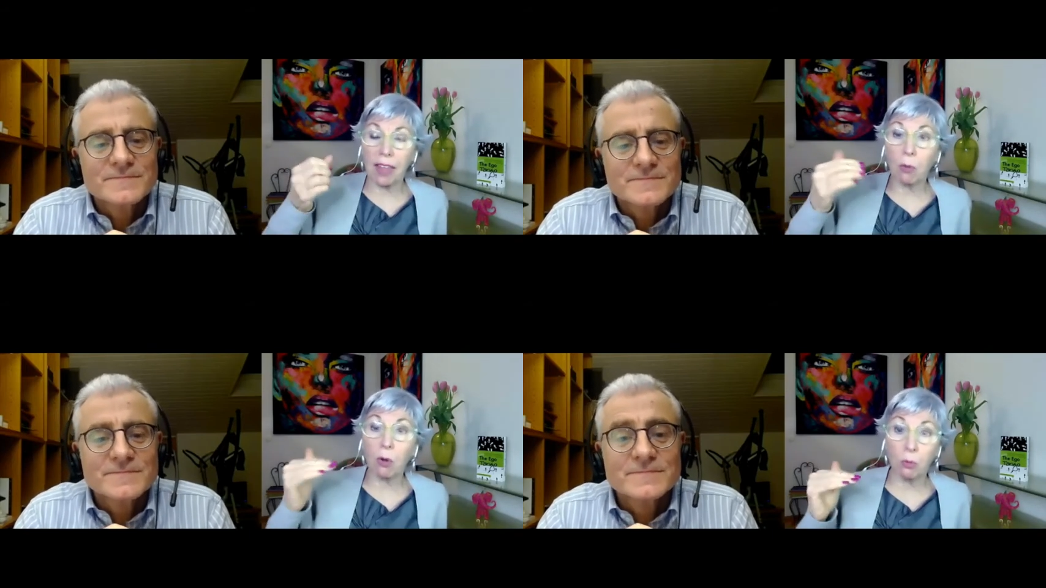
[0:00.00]

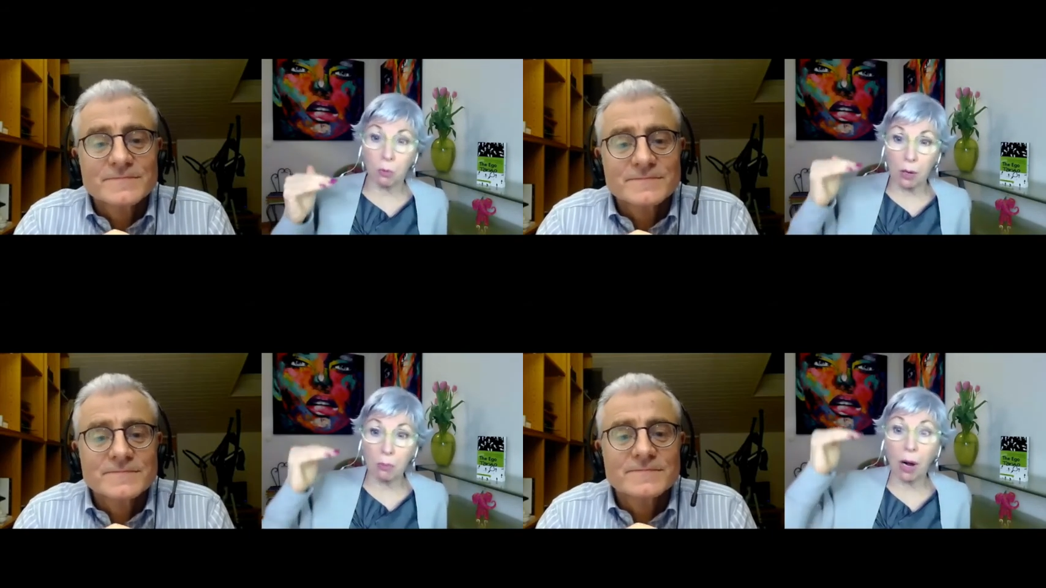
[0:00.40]
Speaker 1: that will
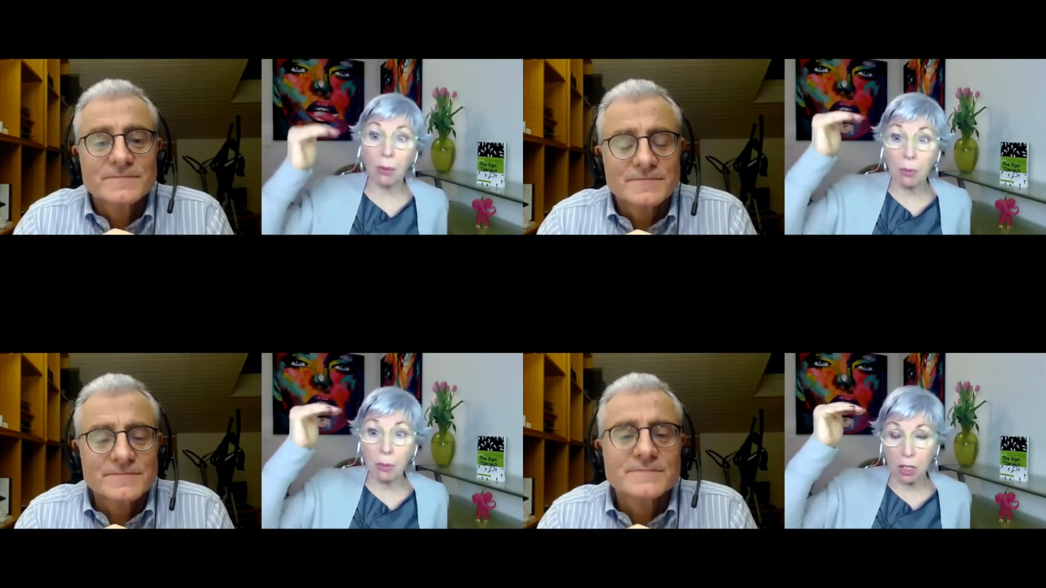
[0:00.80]

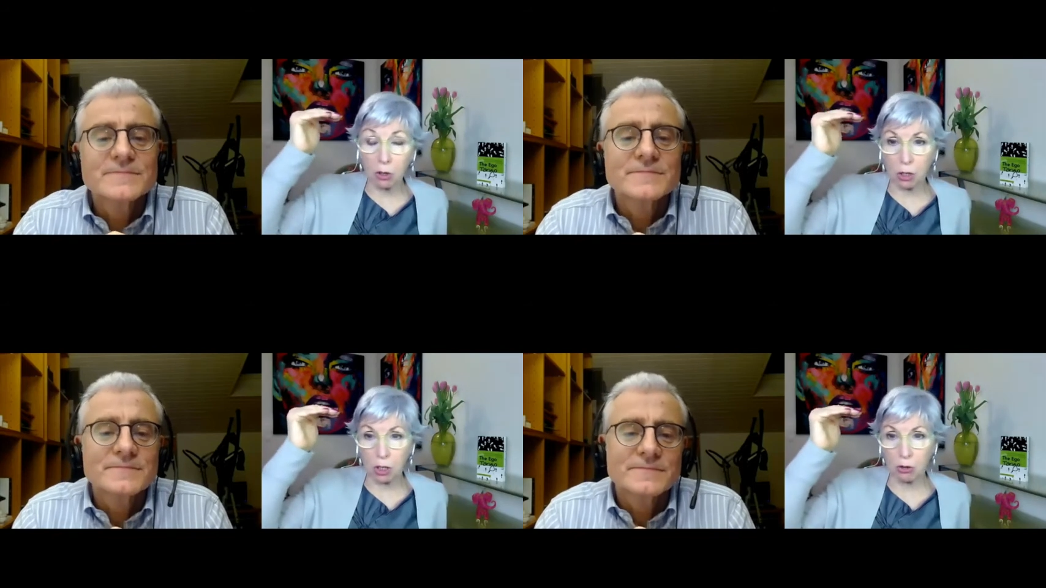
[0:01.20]
probably
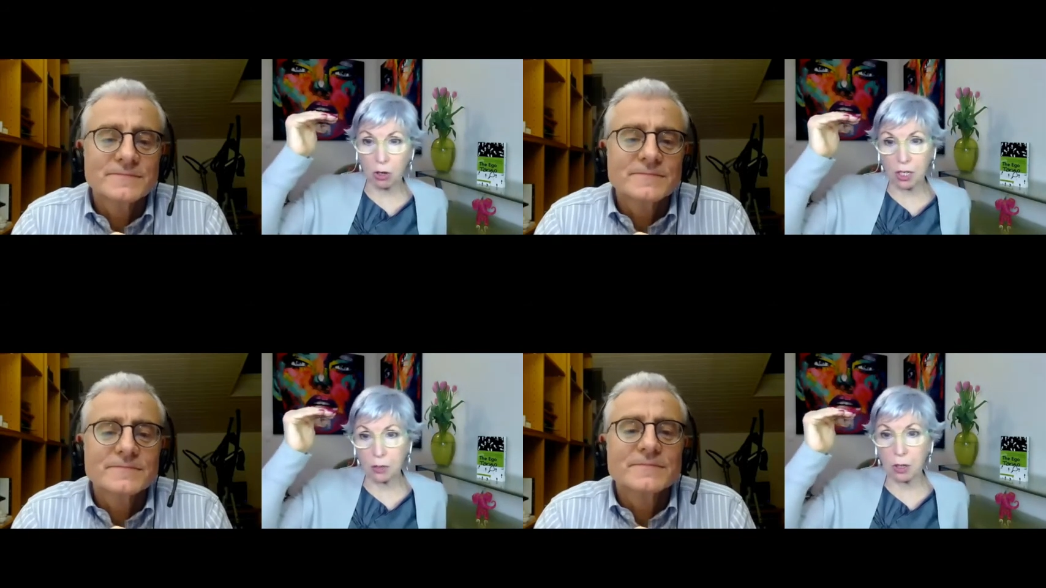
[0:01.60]
increase
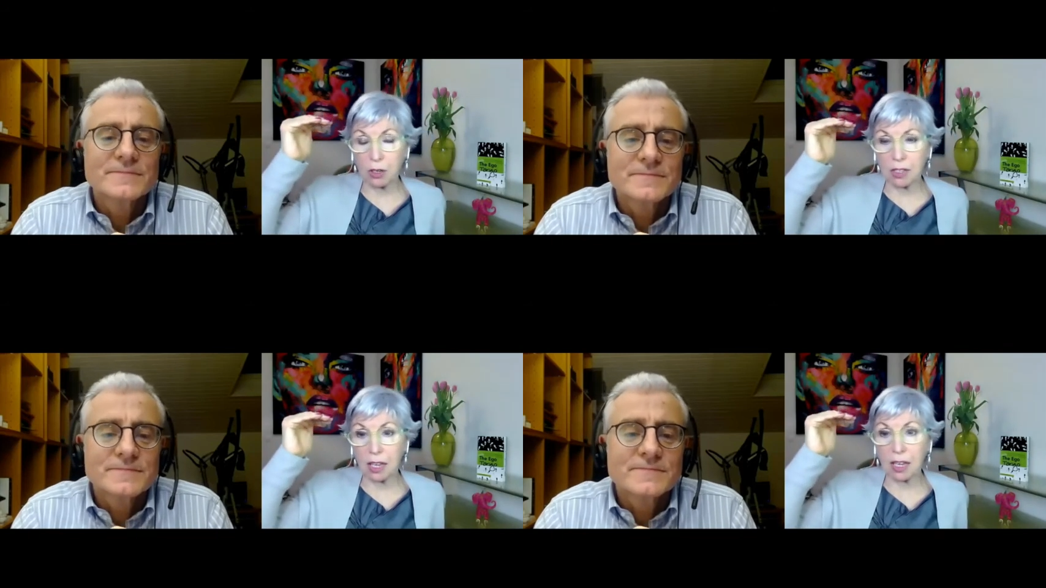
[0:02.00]
trust
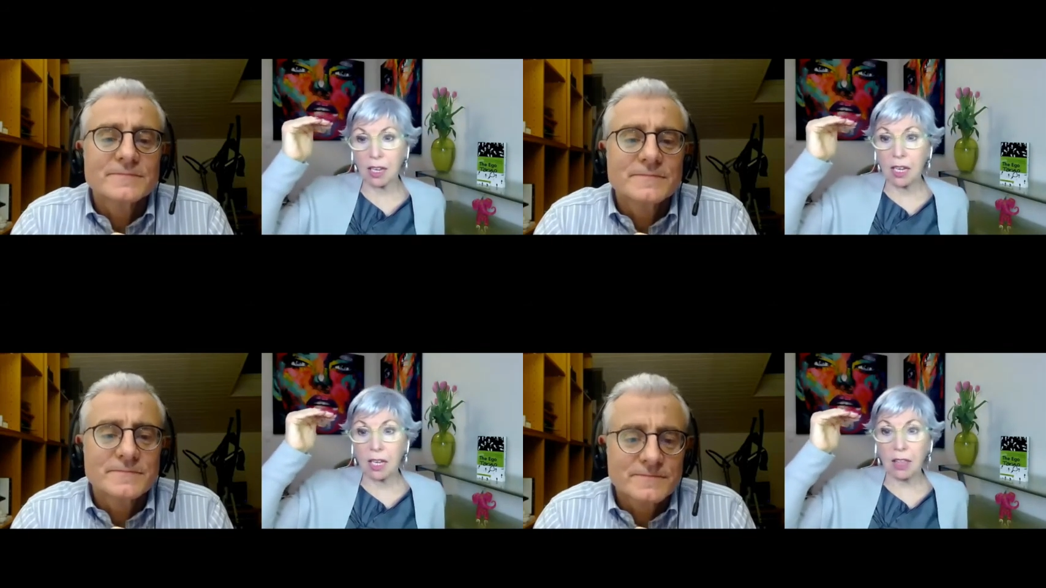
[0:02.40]
because they
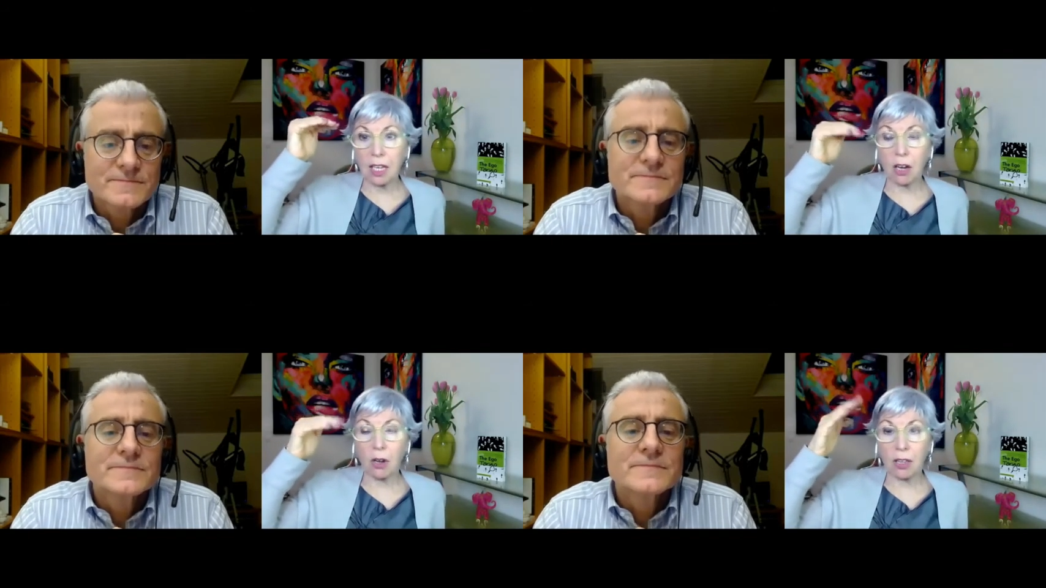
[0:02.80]

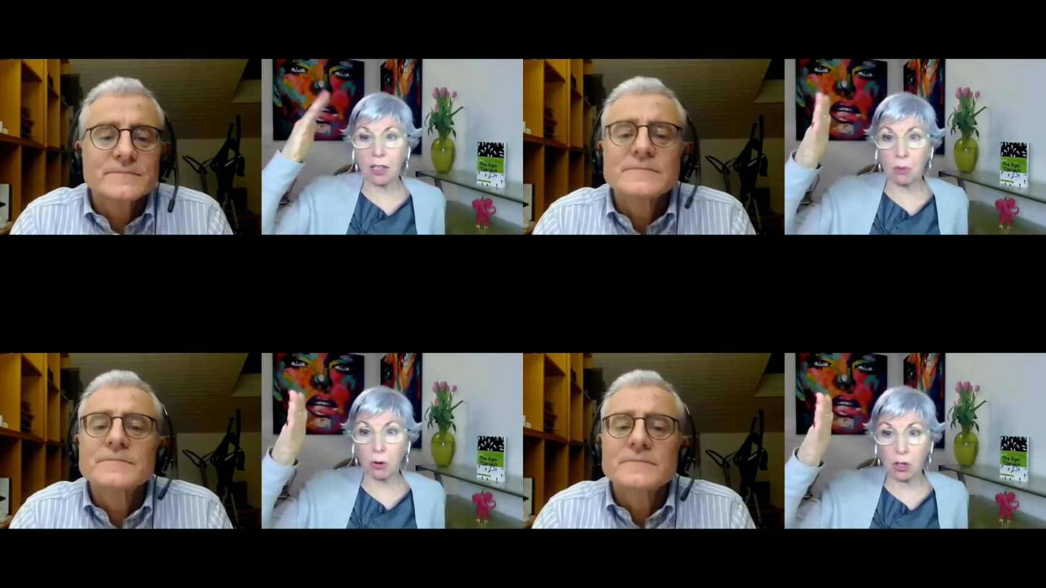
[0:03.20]
think, okay,
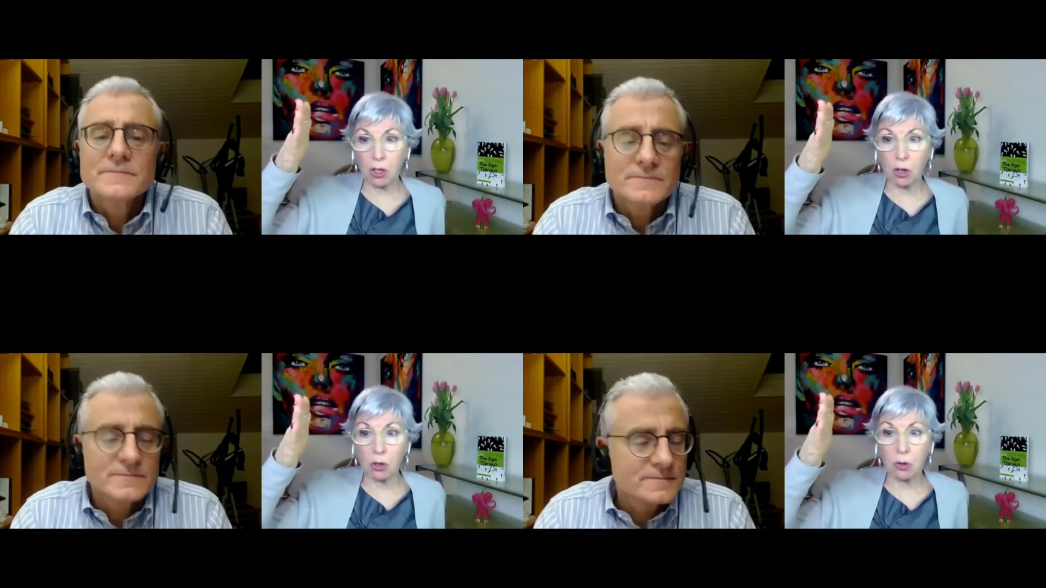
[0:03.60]
this person
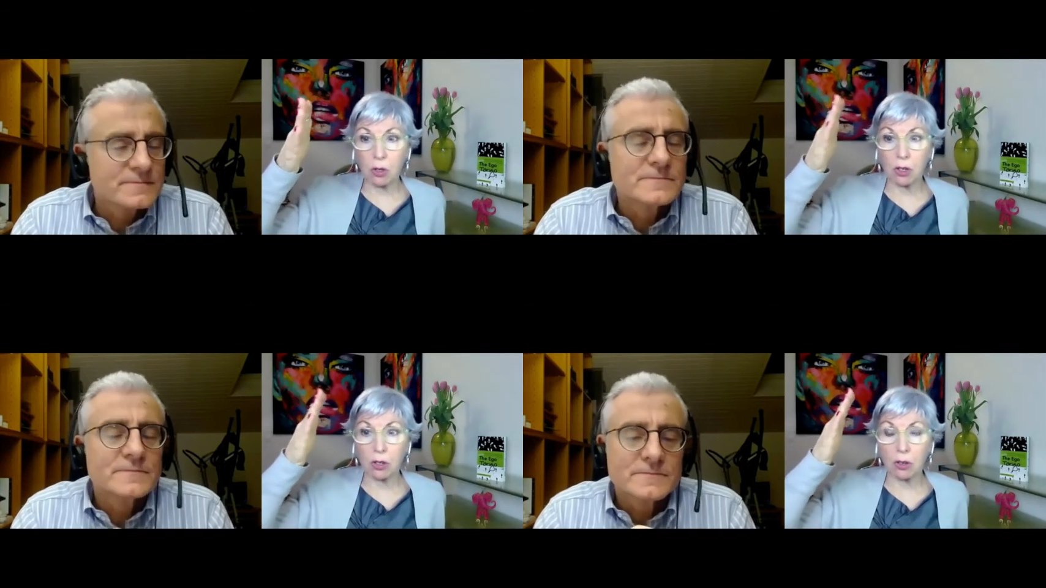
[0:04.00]
knows what
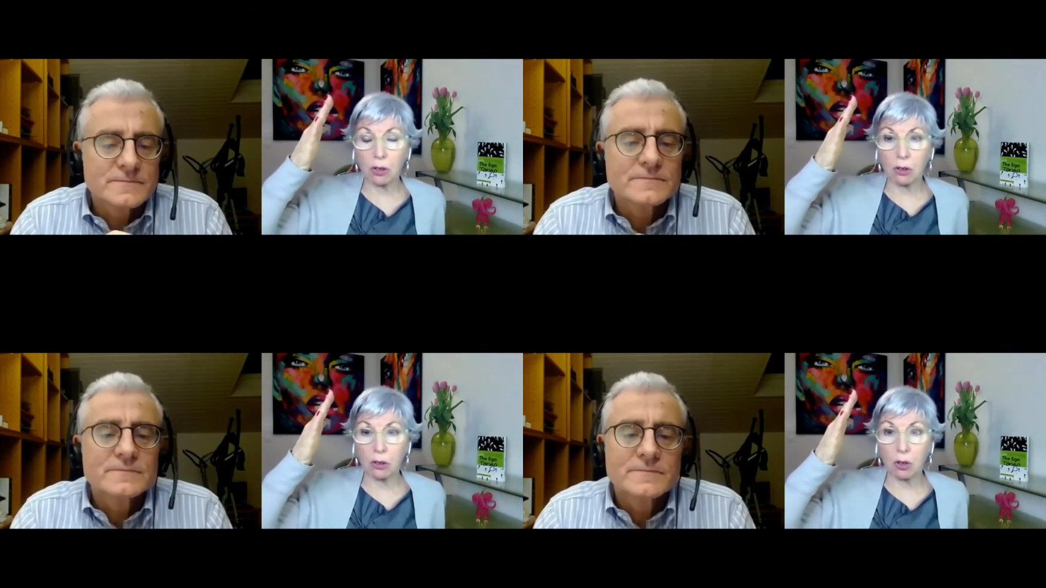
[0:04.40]
they're,
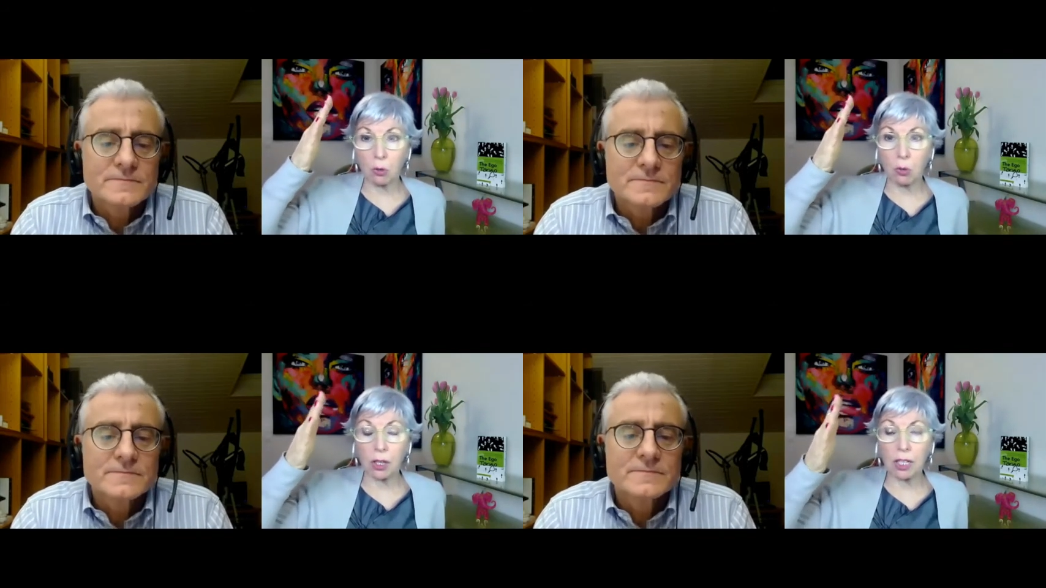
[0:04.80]

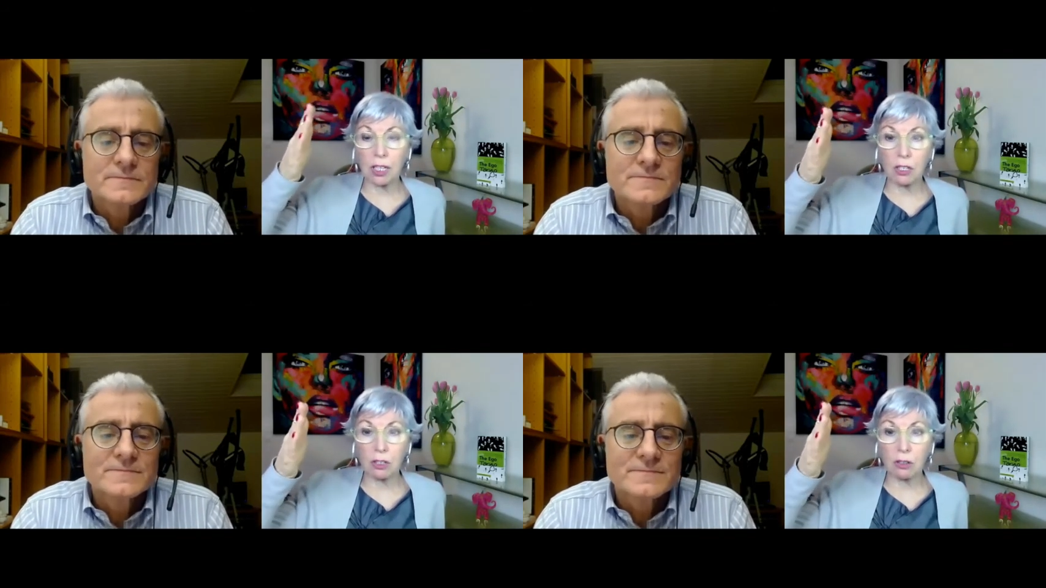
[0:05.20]
they're
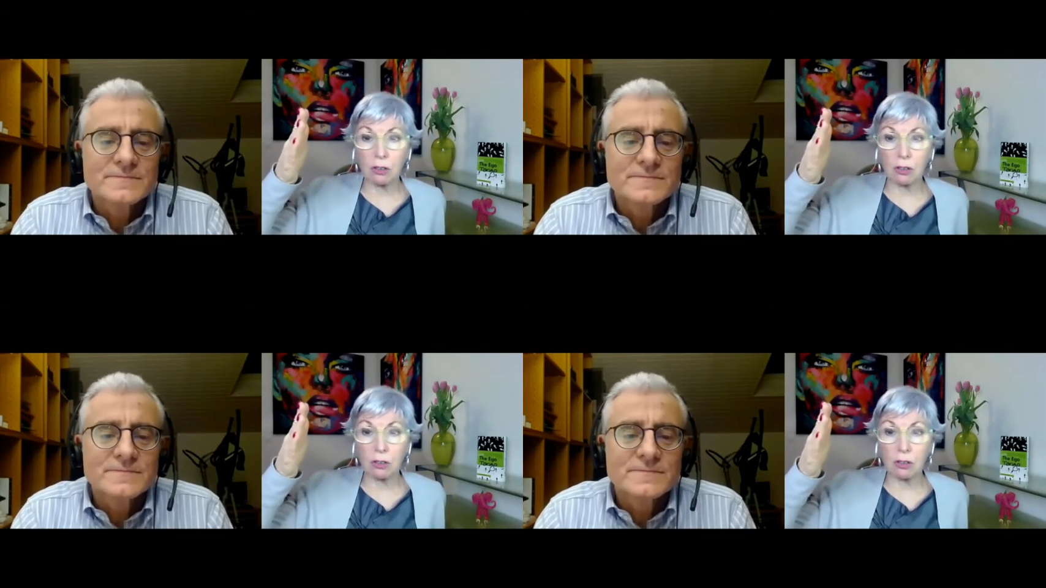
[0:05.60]
willing